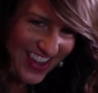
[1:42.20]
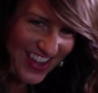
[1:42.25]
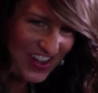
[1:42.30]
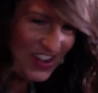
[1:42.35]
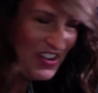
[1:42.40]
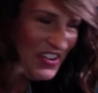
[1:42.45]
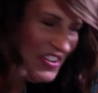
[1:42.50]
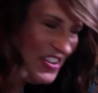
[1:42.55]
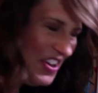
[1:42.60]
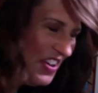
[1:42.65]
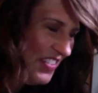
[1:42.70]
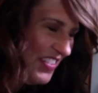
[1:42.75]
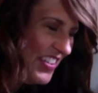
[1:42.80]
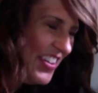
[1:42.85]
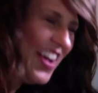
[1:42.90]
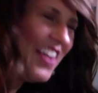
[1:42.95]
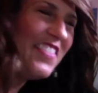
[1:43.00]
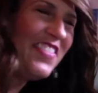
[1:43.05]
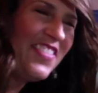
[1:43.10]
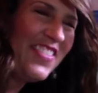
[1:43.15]
I
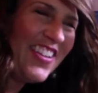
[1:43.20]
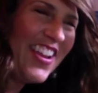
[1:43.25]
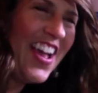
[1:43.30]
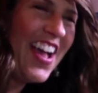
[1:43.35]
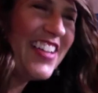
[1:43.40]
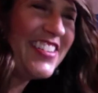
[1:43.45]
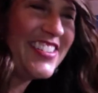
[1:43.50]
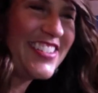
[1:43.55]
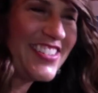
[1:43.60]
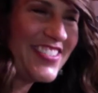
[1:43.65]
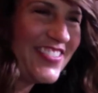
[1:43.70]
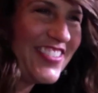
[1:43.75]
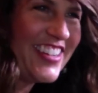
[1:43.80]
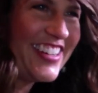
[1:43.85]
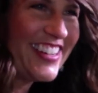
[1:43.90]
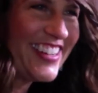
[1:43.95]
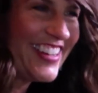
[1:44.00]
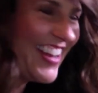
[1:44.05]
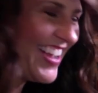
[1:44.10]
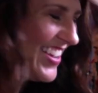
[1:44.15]
don't know, I just
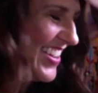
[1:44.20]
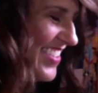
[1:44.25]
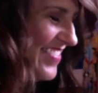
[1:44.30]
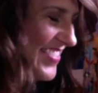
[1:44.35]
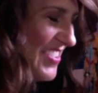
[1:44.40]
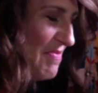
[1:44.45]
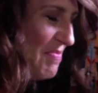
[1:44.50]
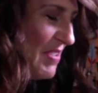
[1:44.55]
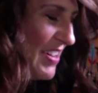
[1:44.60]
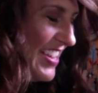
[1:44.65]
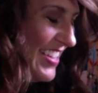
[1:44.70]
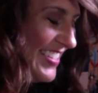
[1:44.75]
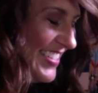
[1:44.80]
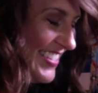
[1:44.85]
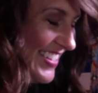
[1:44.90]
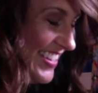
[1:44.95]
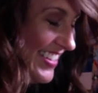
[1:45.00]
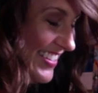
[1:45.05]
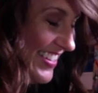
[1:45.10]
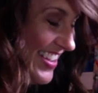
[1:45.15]
read it, I never pronounce
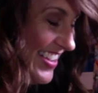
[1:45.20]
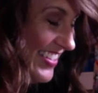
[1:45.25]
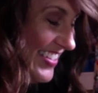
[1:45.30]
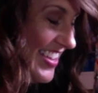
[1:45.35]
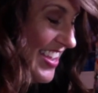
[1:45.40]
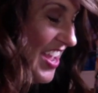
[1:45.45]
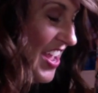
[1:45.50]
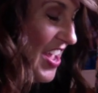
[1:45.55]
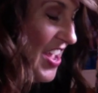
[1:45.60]
it out loud.